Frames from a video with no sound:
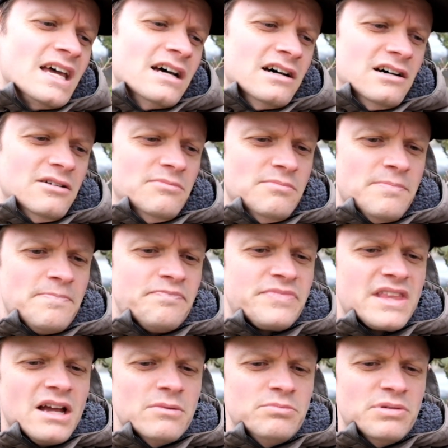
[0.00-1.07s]

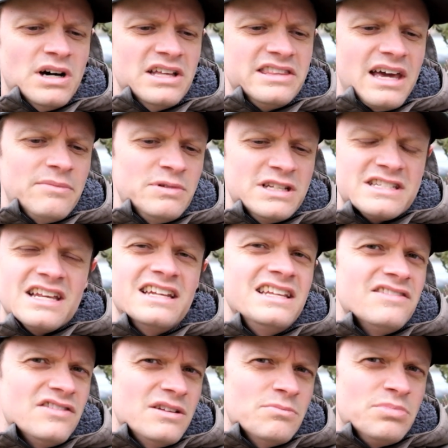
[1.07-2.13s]
But that being said,
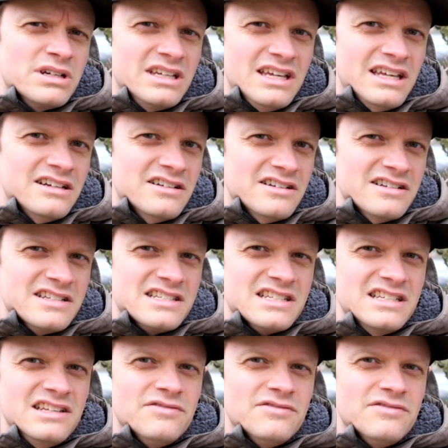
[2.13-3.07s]
even beginners,